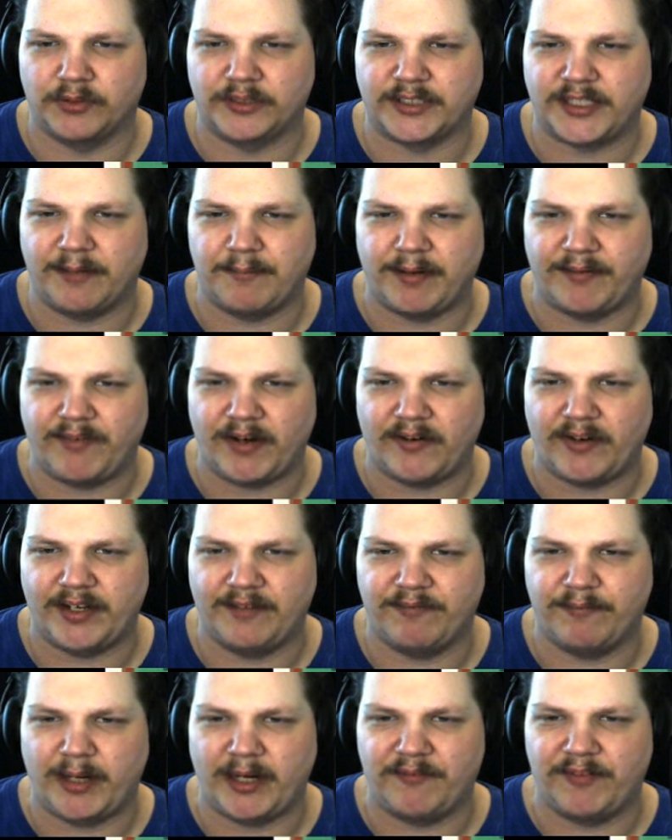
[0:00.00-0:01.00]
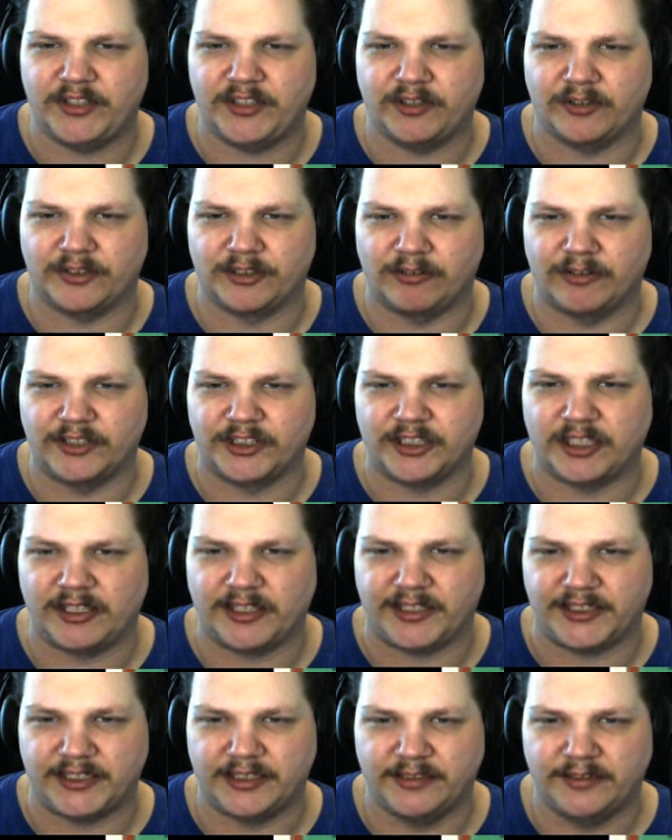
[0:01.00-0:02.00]
books can be very beneficial to your
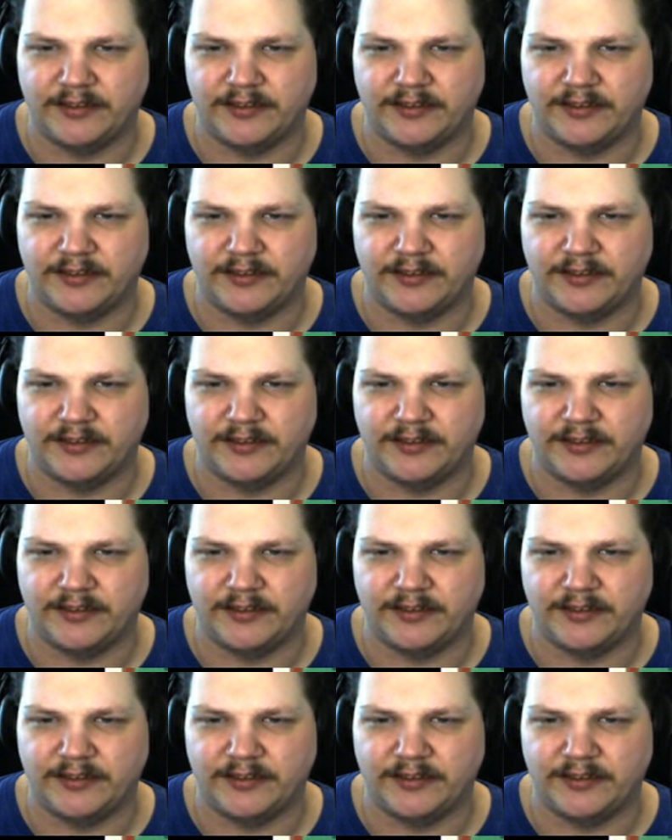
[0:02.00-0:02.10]
studies.